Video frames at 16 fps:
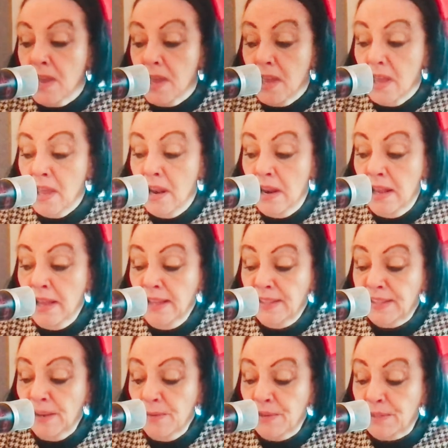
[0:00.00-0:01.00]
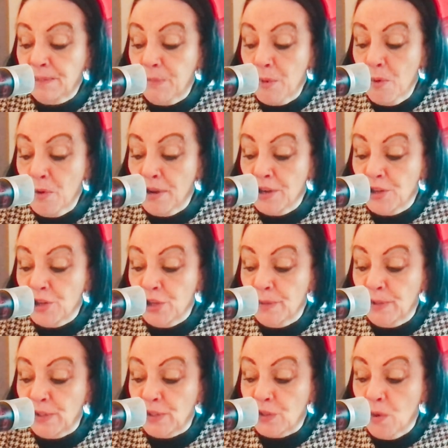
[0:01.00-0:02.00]
And Lisa was broken, she
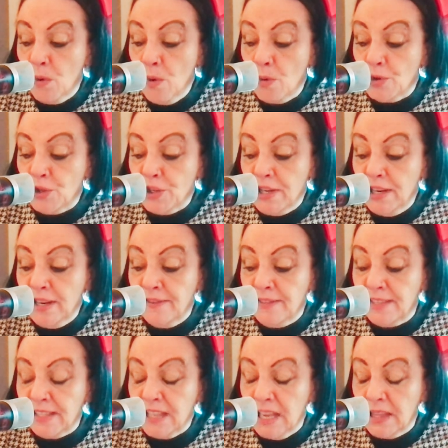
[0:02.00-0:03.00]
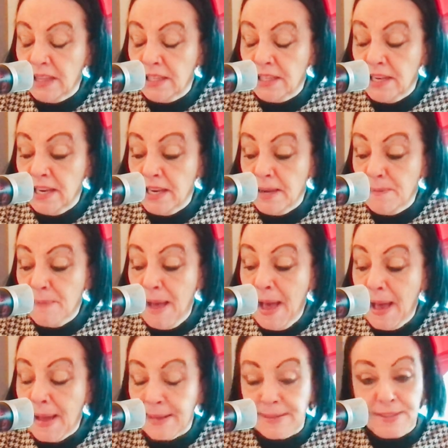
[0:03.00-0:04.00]
was torn. She even said the day he
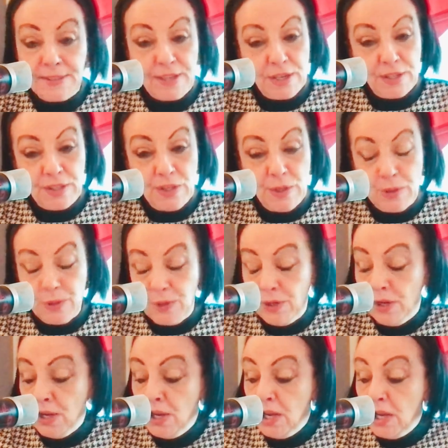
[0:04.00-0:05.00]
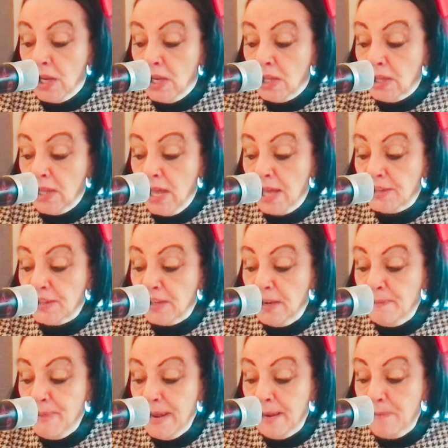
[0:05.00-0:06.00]
passed, our son, that a
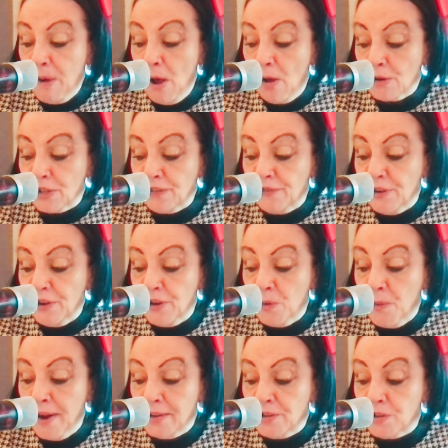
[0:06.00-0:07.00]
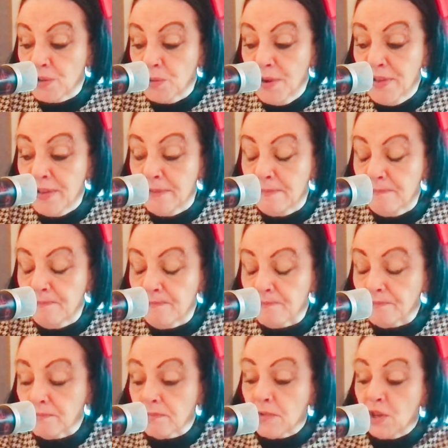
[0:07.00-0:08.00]
big part of her went with him.
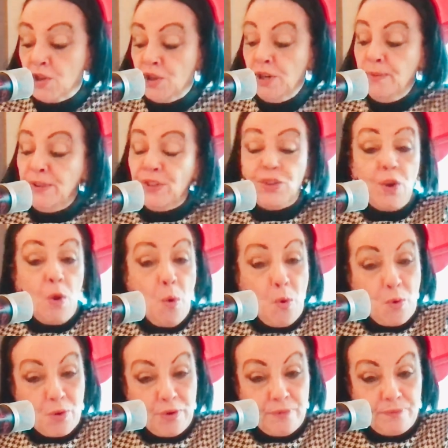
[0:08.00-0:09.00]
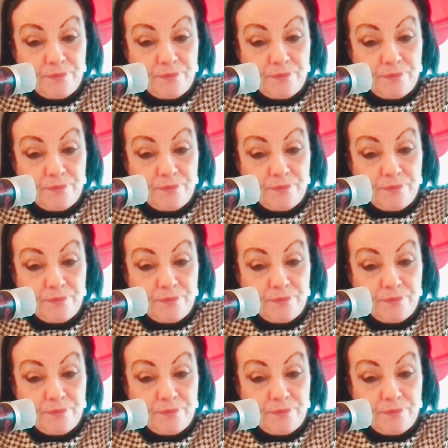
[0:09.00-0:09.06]
She was torn.